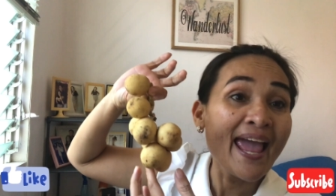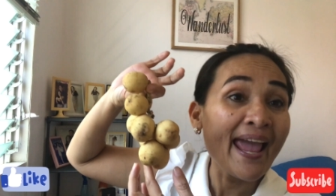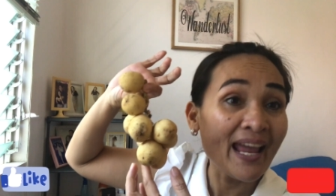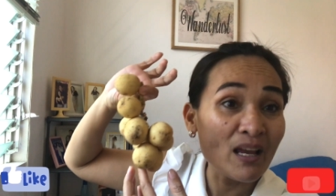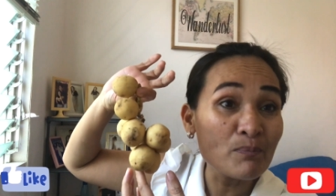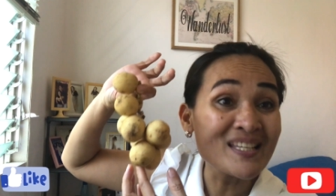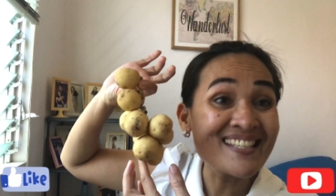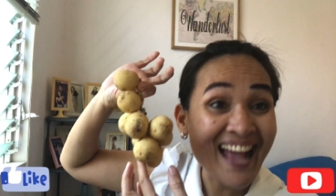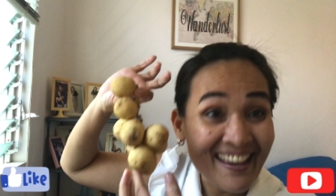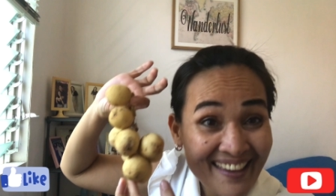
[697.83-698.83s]
a
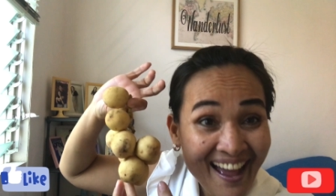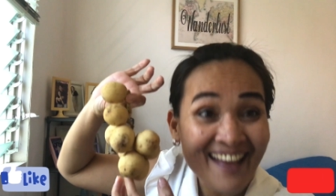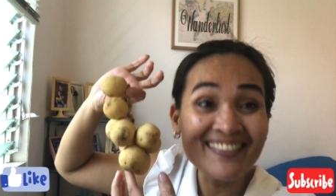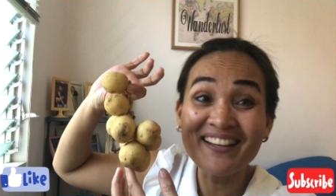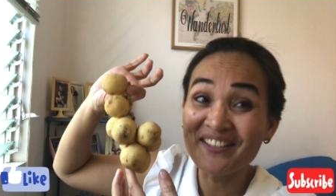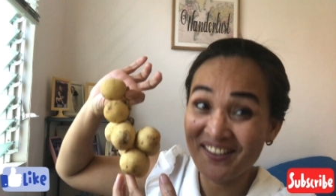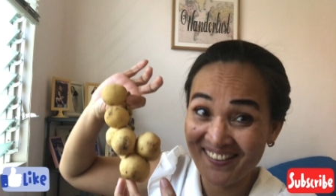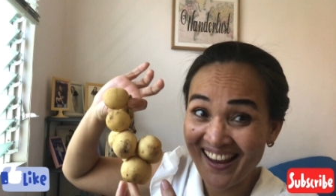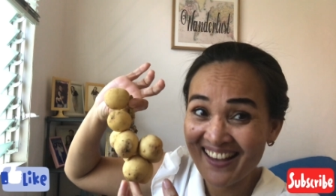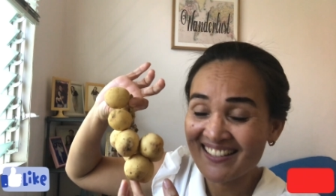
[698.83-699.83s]
Bisaya
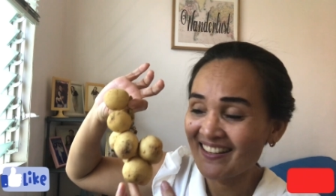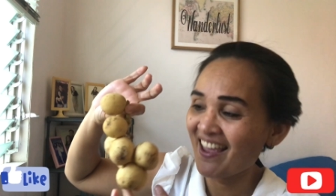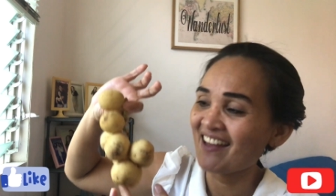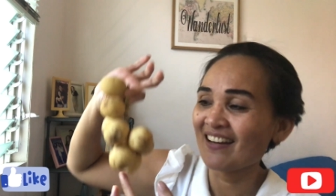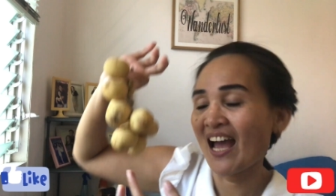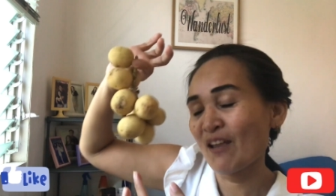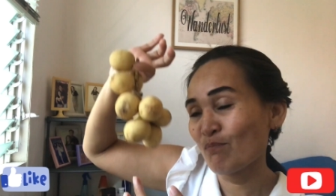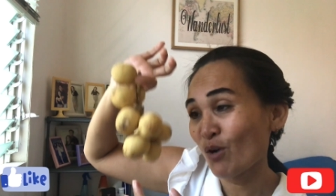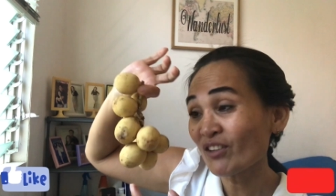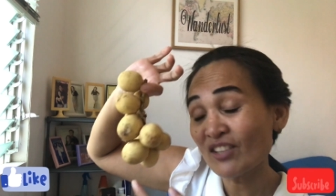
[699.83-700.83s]
lanzones, and I
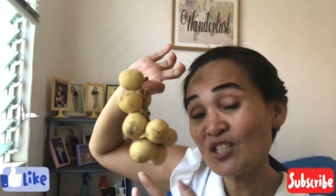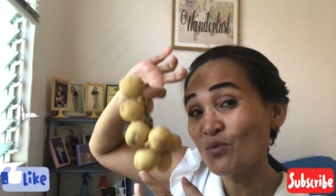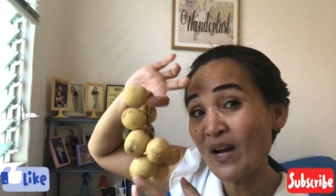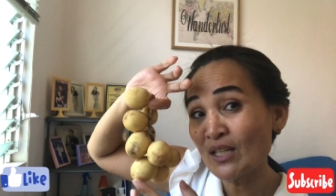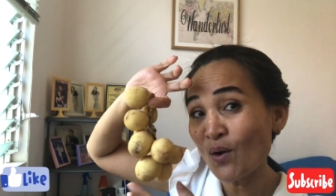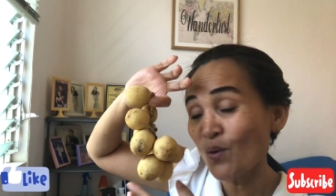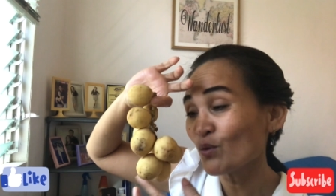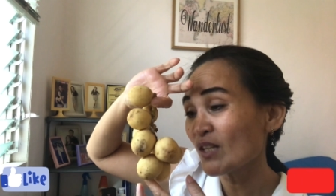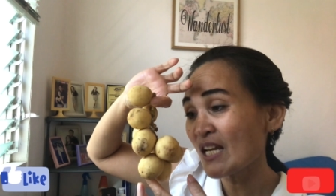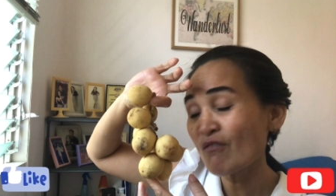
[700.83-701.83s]
bought this one
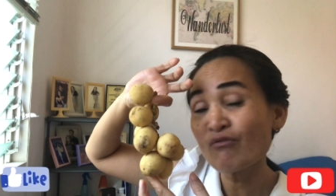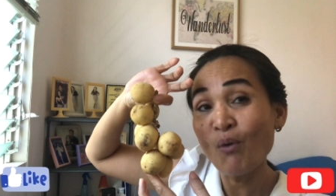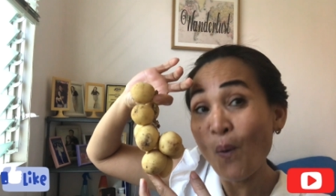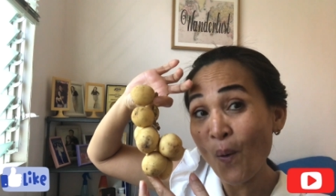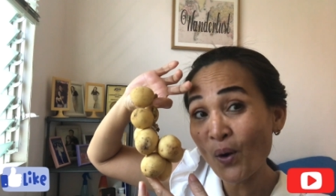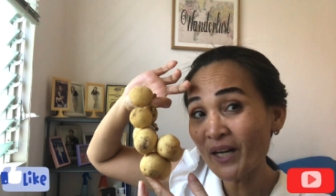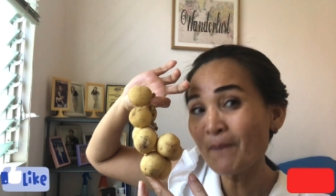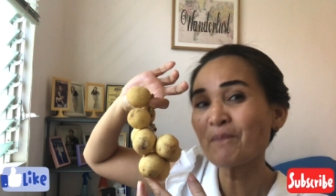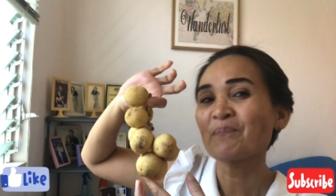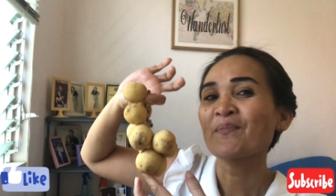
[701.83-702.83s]
only for
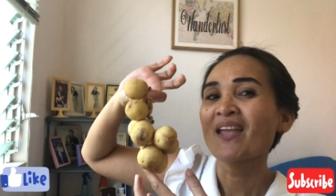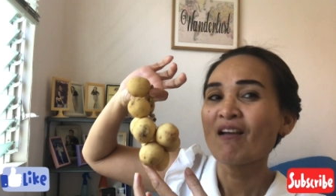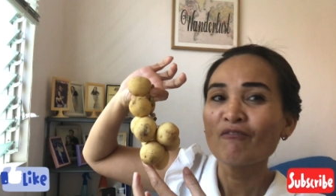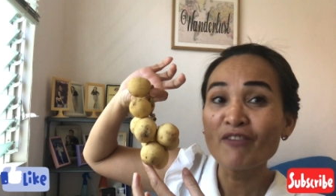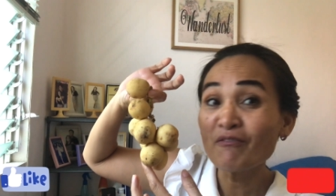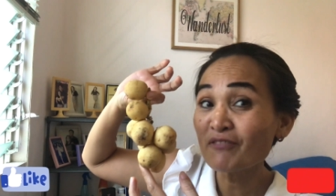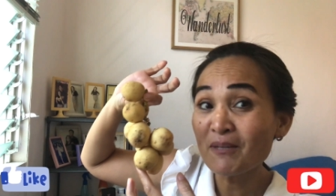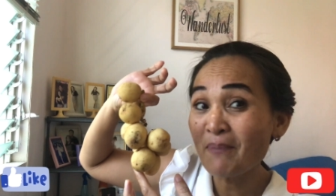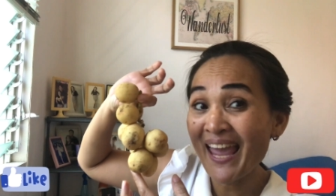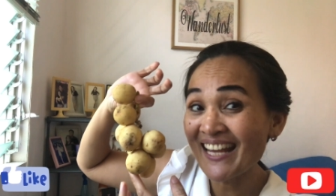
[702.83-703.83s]
50
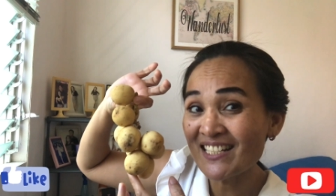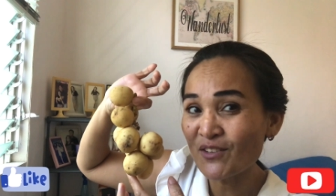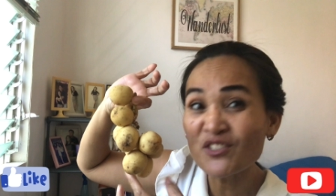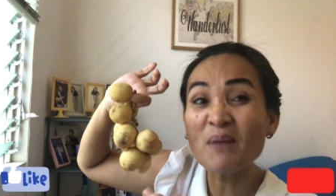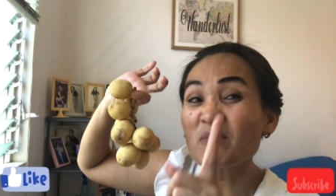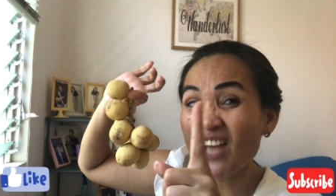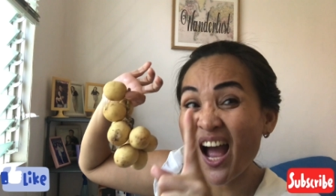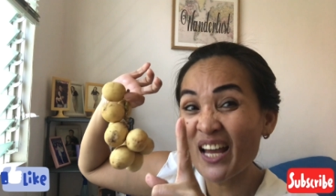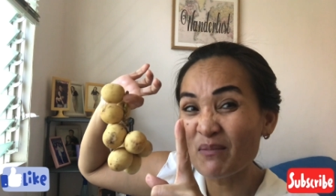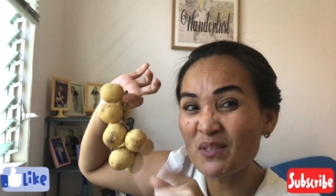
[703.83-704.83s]
pesos,
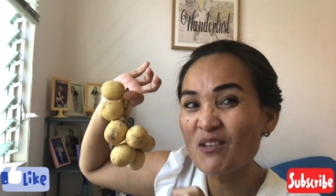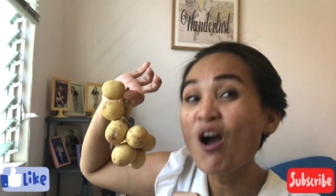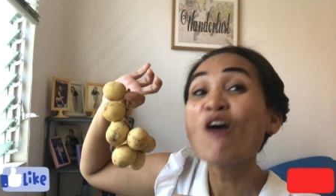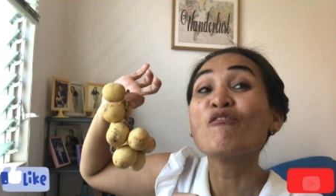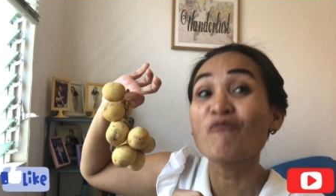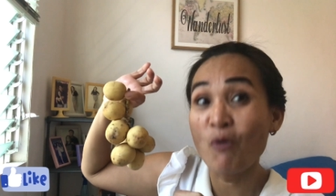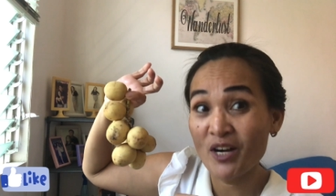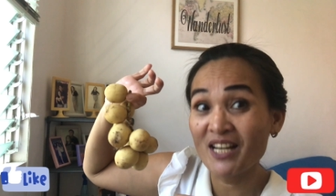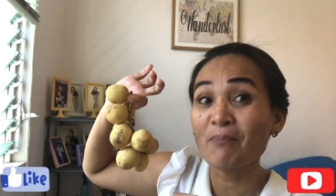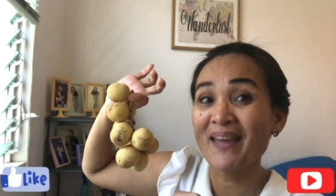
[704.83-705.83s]
sometimes
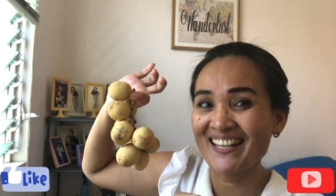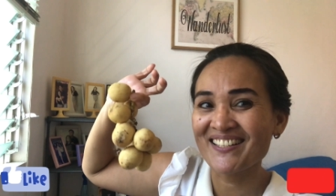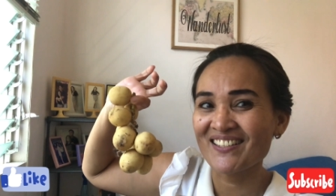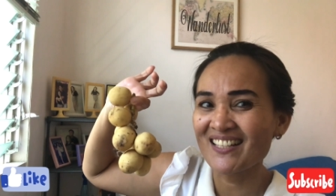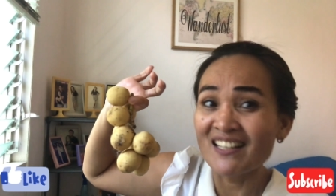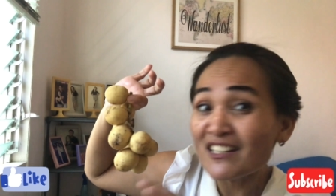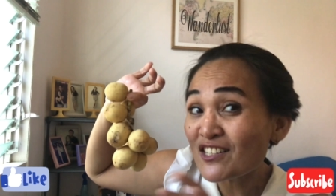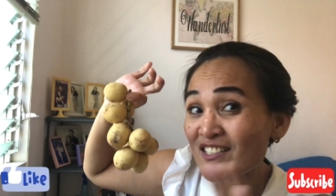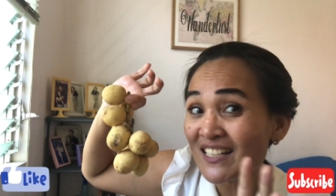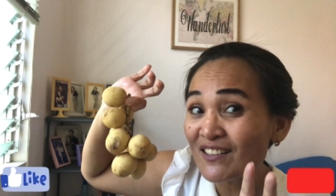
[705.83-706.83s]
40 pesos, and it's
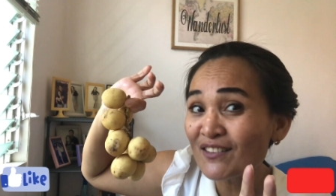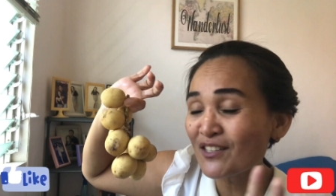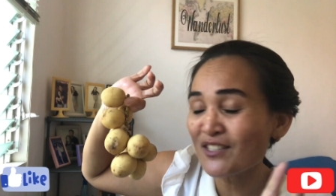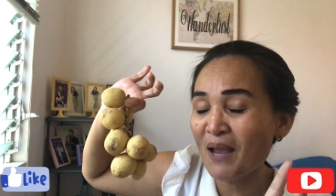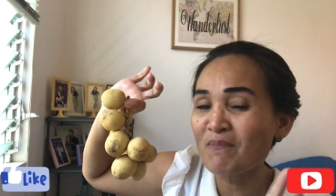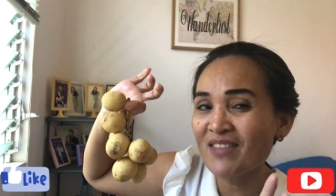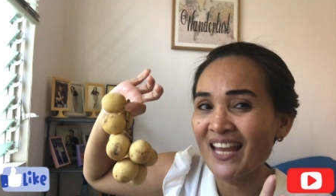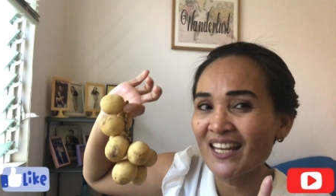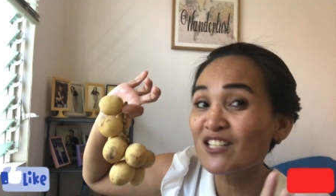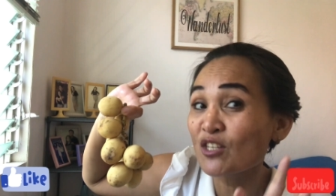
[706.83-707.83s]
still the same
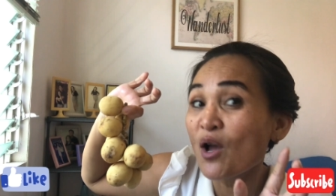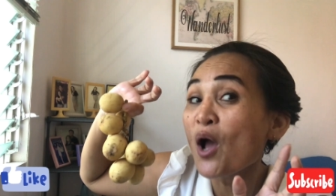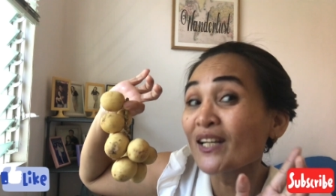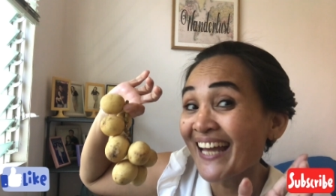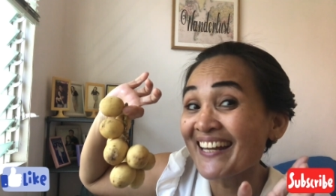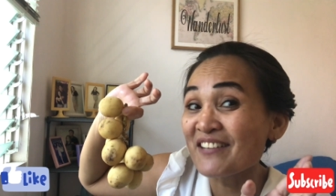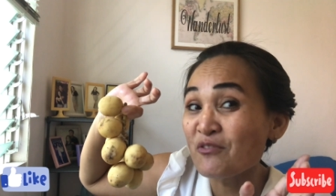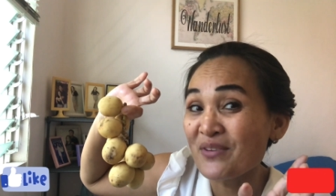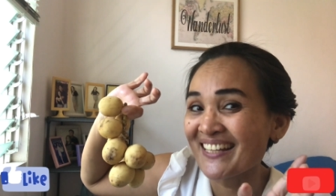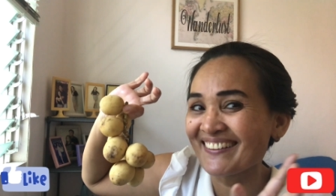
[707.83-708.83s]
thing. It's kind of
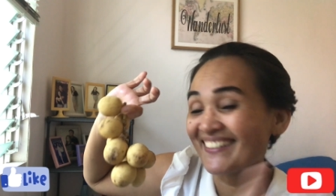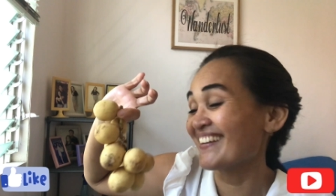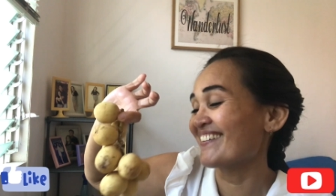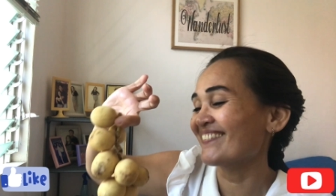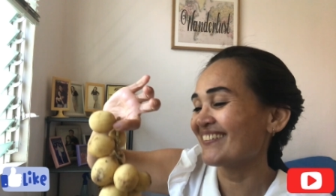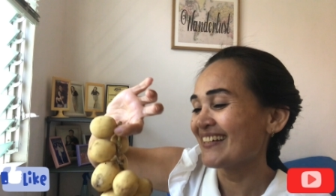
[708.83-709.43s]
sweet, you know.